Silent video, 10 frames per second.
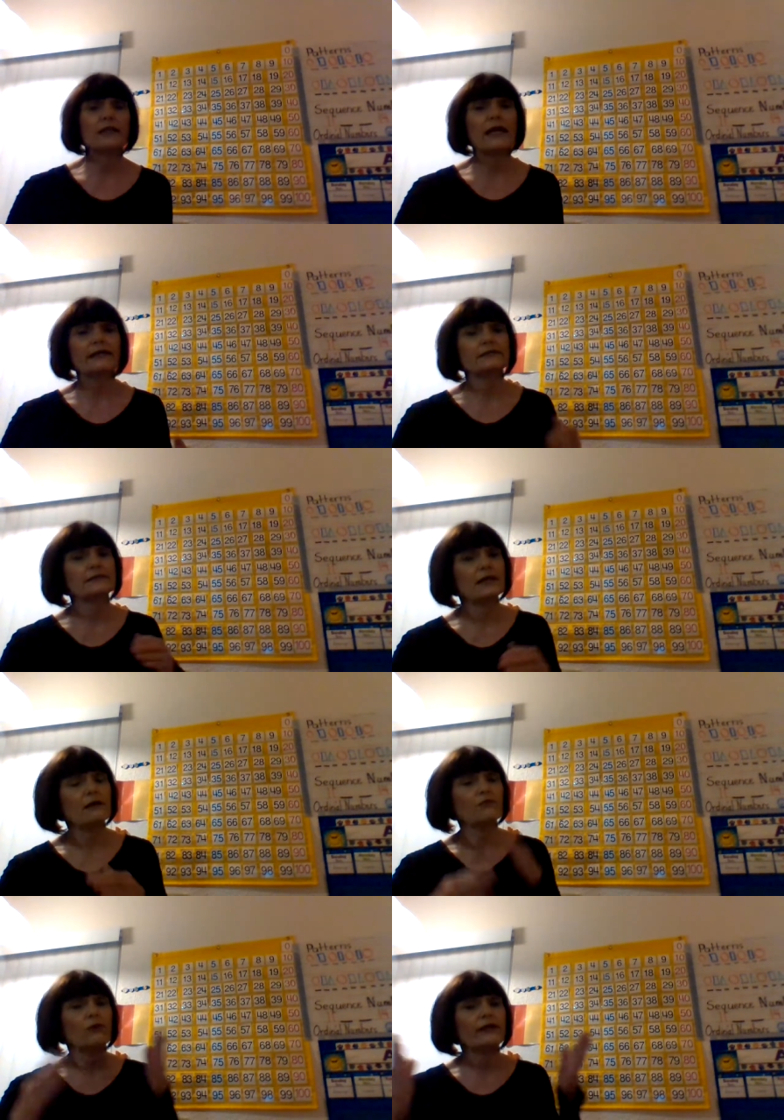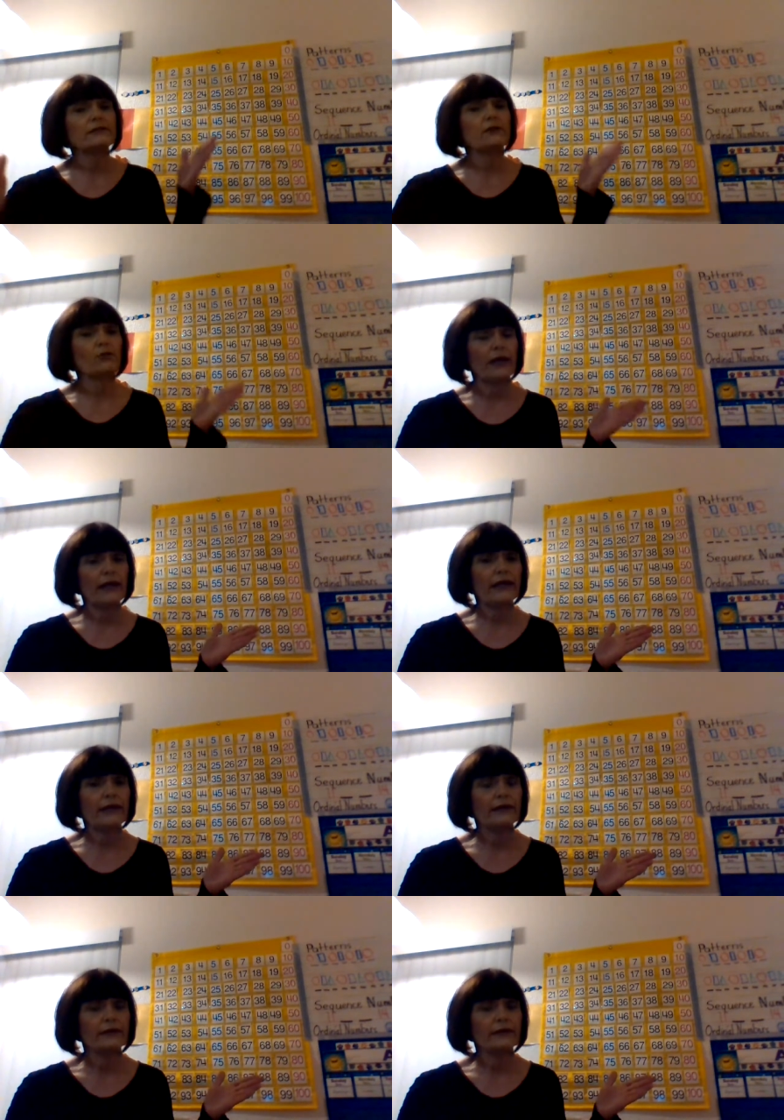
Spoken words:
like some went away?